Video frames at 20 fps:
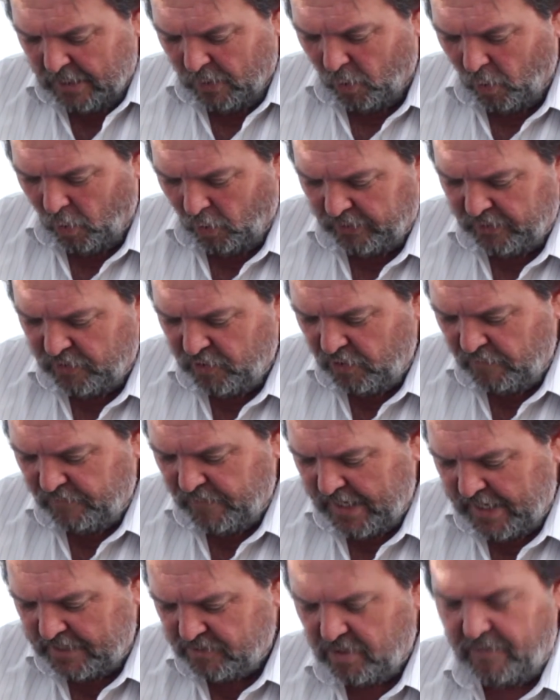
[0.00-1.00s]
All the new
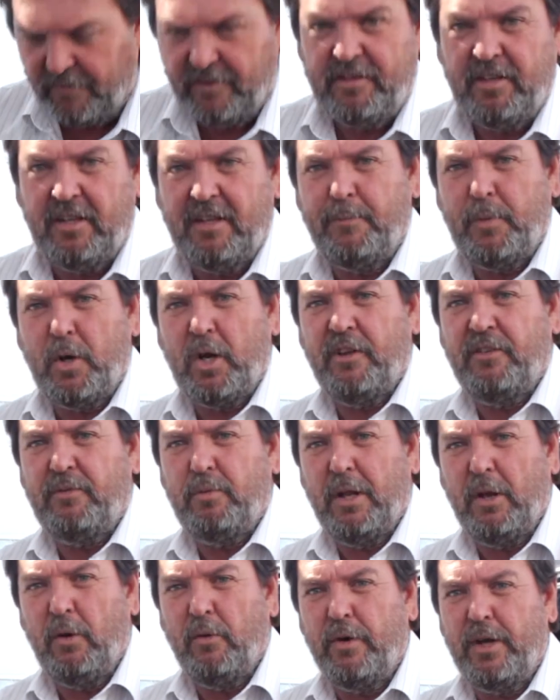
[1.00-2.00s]
vans, obviously the bottles
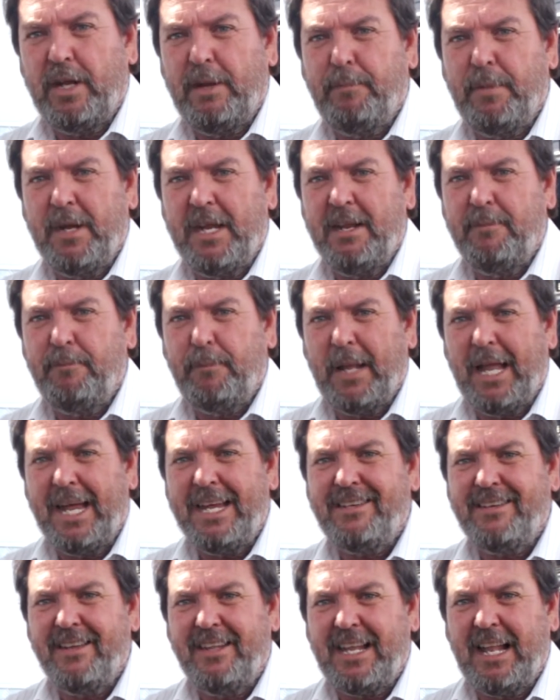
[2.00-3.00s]
will already be in
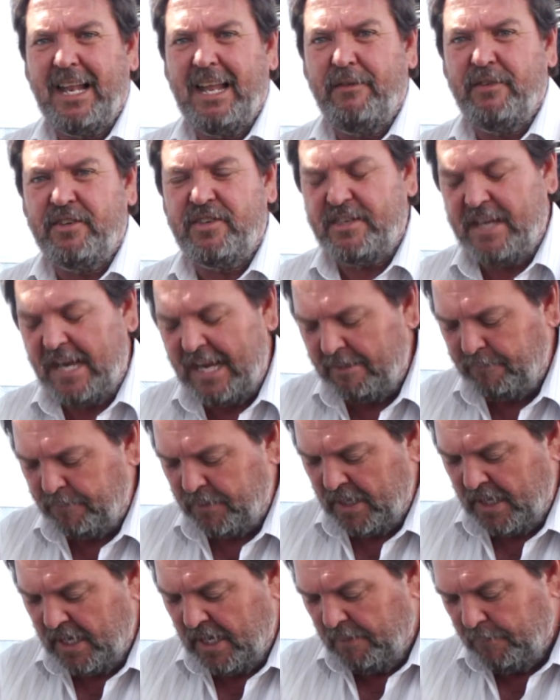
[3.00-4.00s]
place and they'll have a stamp.
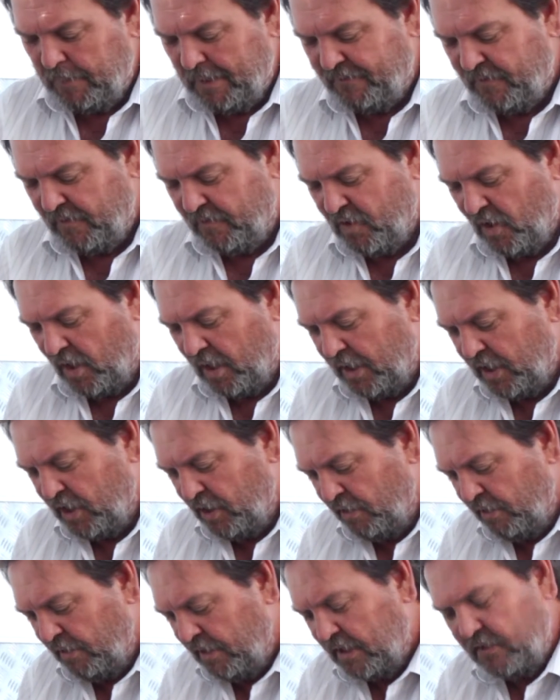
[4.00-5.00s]
But if you've got a
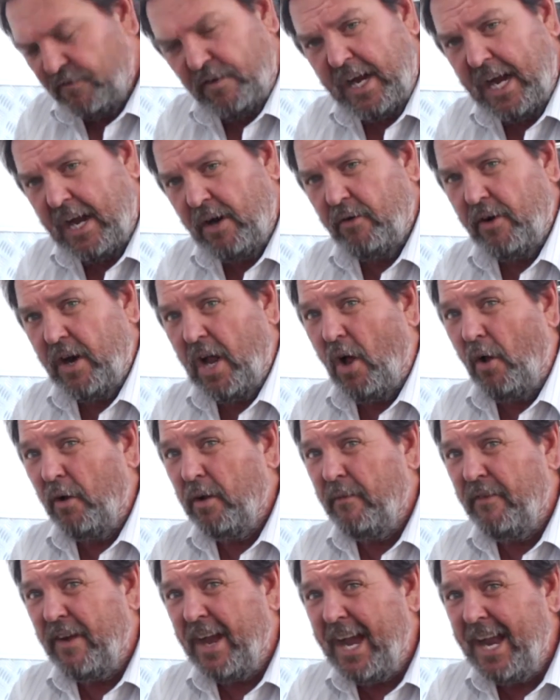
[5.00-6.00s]
used van or an
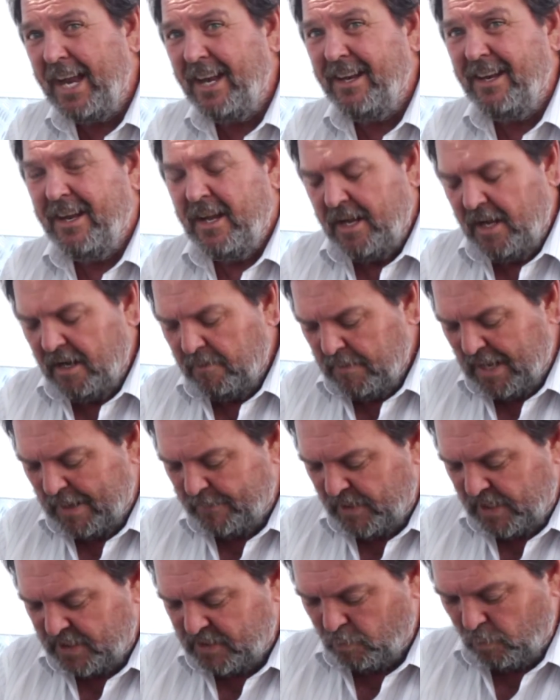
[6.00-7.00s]
older van,
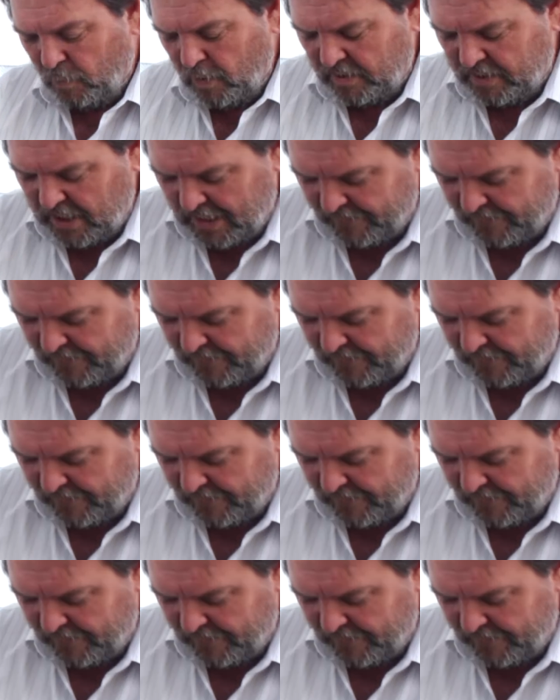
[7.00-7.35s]
maybe it's worth